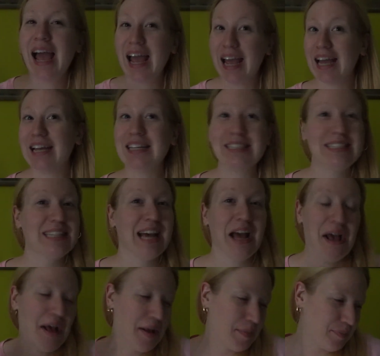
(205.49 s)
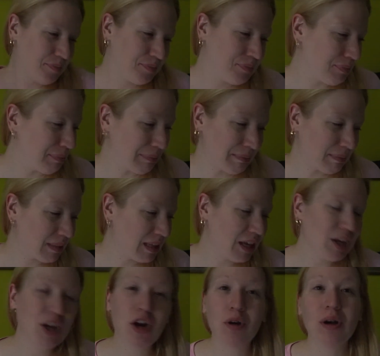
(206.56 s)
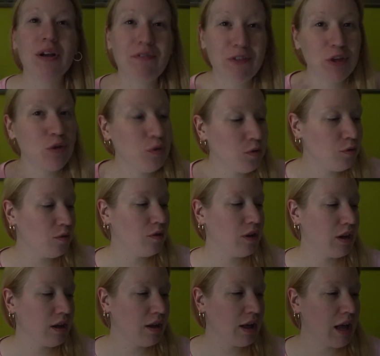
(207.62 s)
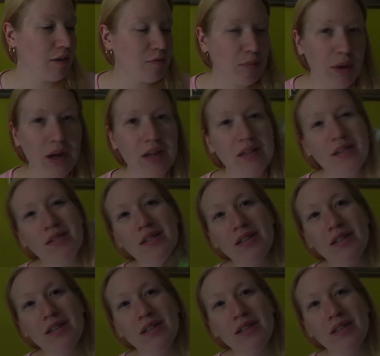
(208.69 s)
And, you know, if you have bought